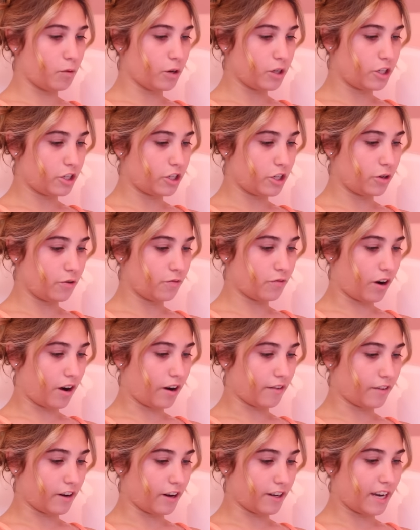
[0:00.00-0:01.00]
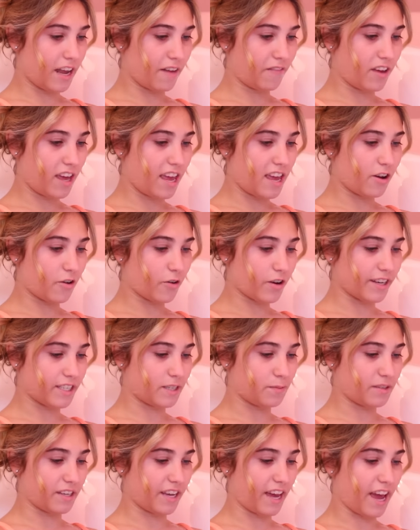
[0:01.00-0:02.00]
would you rather never eat
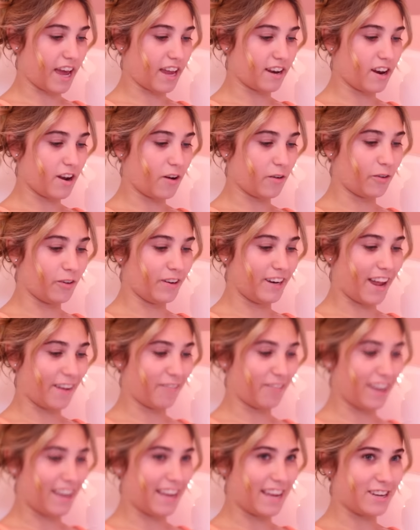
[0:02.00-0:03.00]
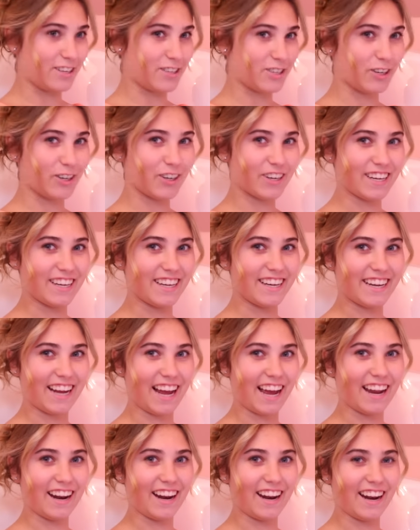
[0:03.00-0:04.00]
crisps again or never eat chocolate
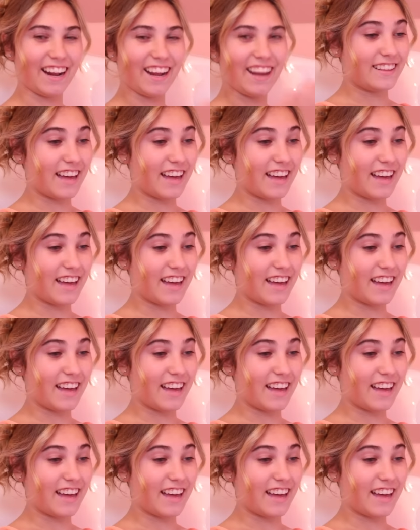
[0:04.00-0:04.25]
again?